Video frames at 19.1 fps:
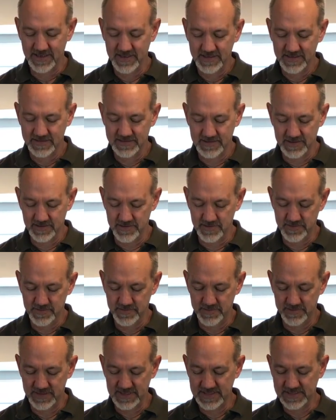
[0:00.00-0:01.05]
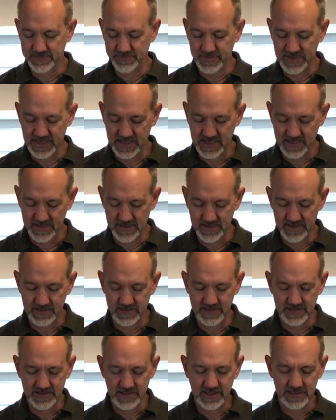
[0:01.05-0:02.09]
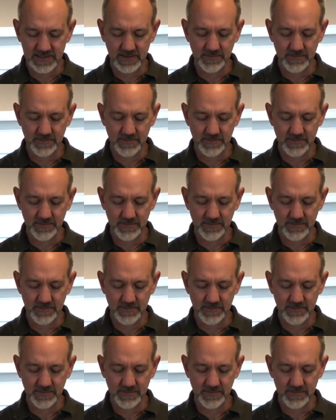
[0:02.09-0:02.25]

So it's been just